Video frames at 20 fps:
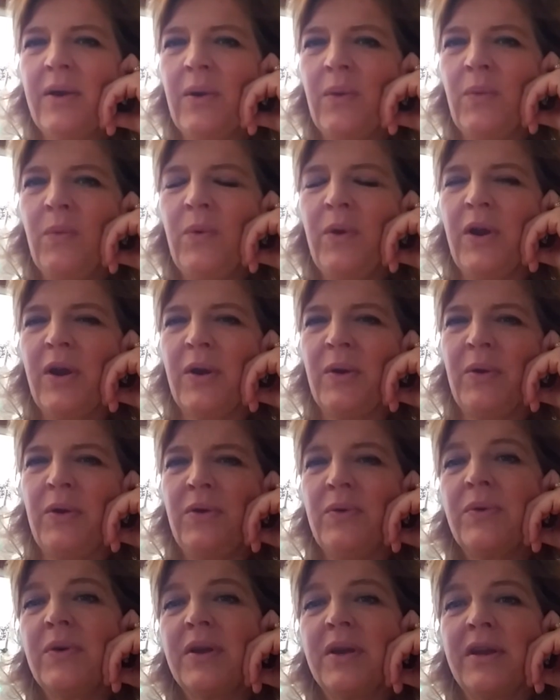where
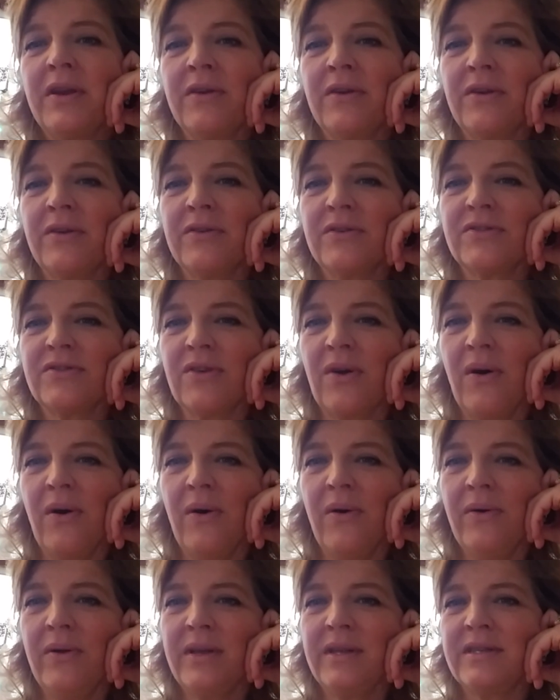you can hear your
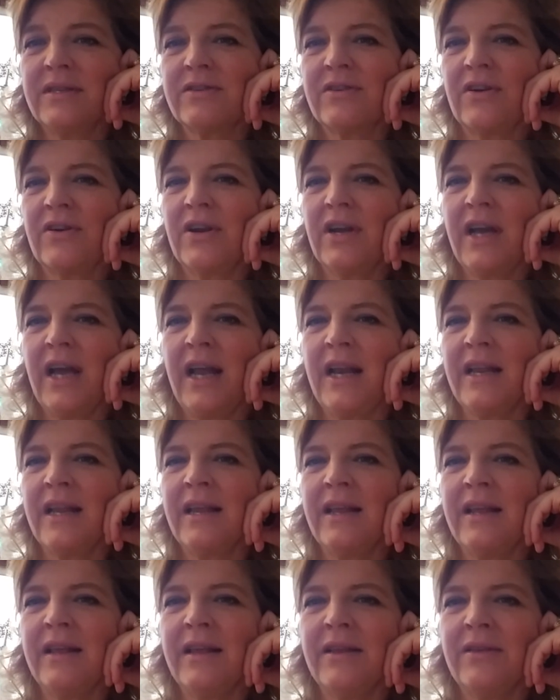soul and start
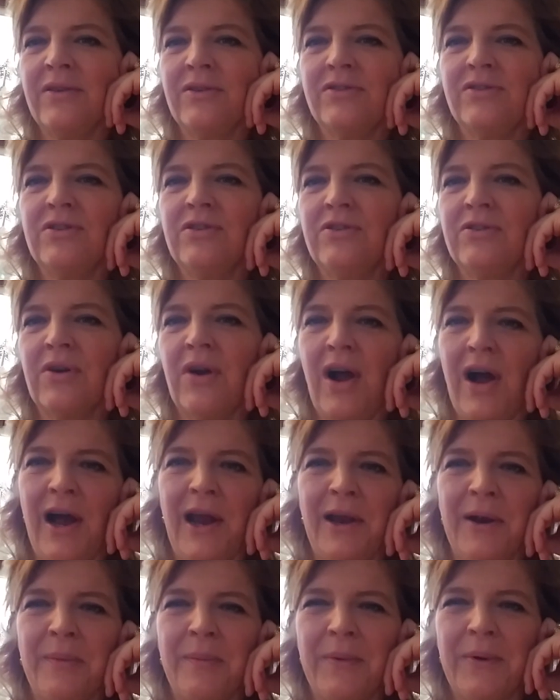heading into your
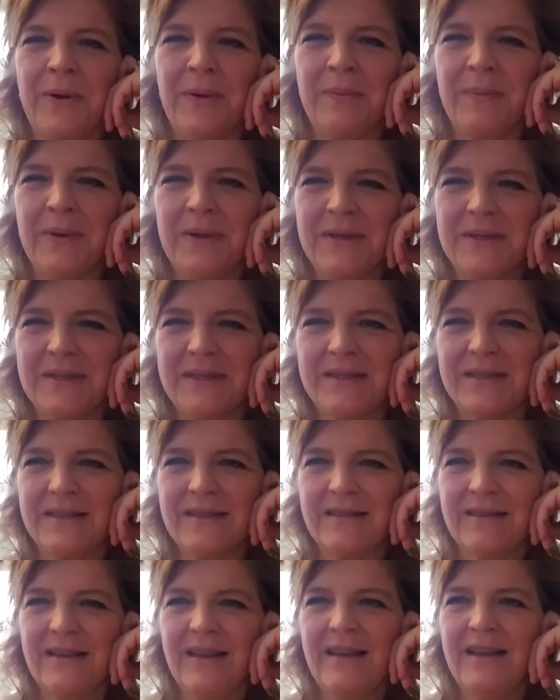higher
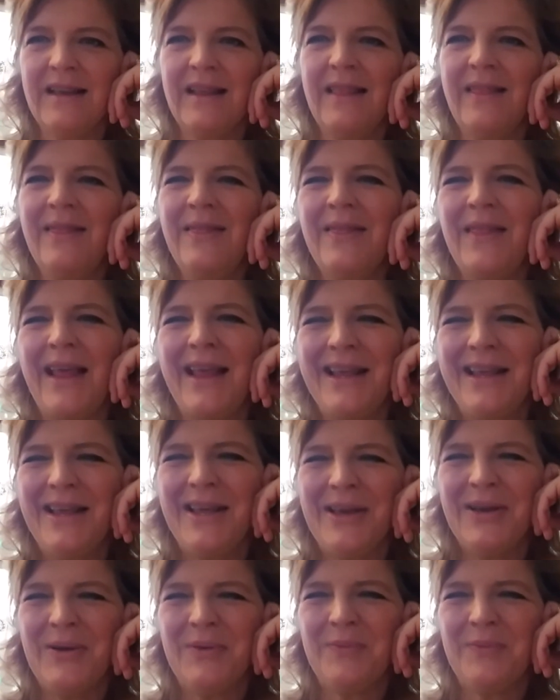purpose. Thank you.